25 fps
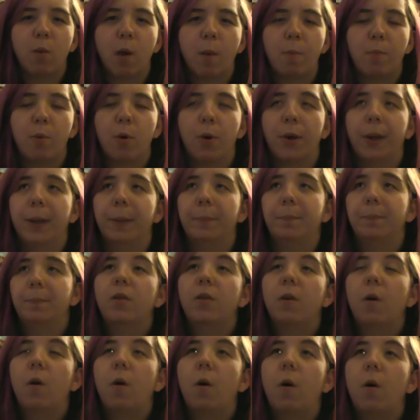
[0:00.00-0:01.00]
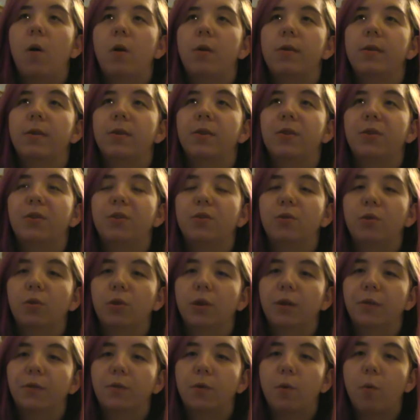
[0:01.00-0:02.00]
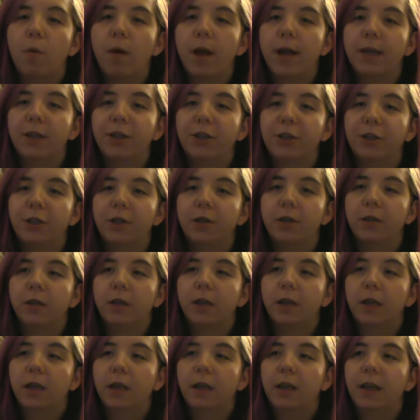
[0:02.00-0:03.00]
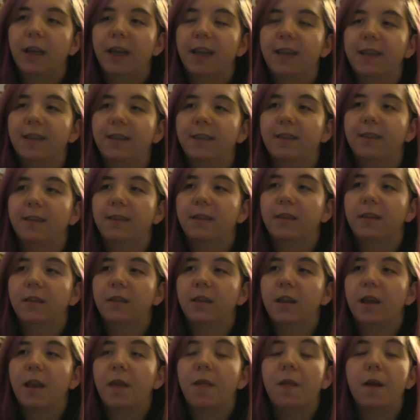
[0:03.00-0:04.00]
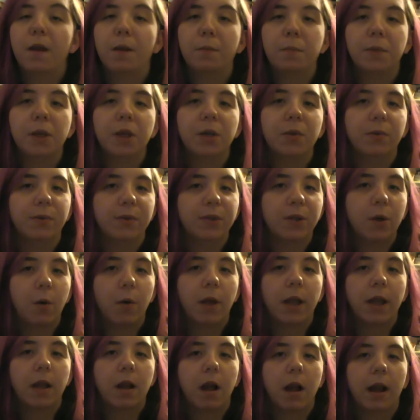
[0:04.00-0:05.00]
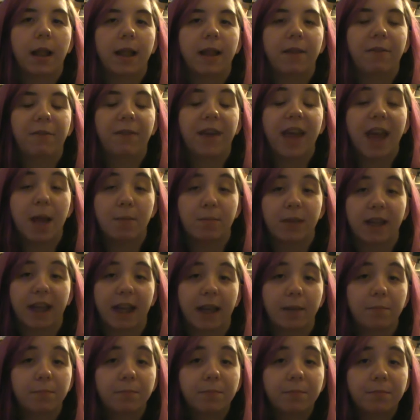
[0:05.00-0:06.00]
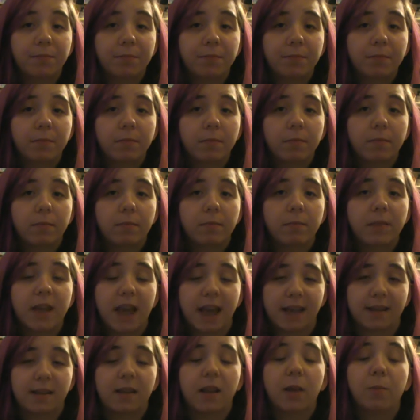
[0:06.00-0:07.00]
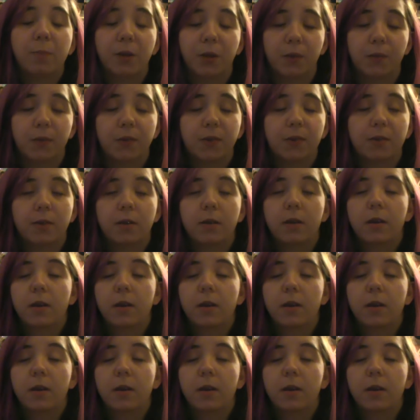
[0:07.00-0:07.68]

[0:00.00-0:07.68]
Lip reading: one point. The whole sort of question is the abuse going on in the family. Yes, abuse.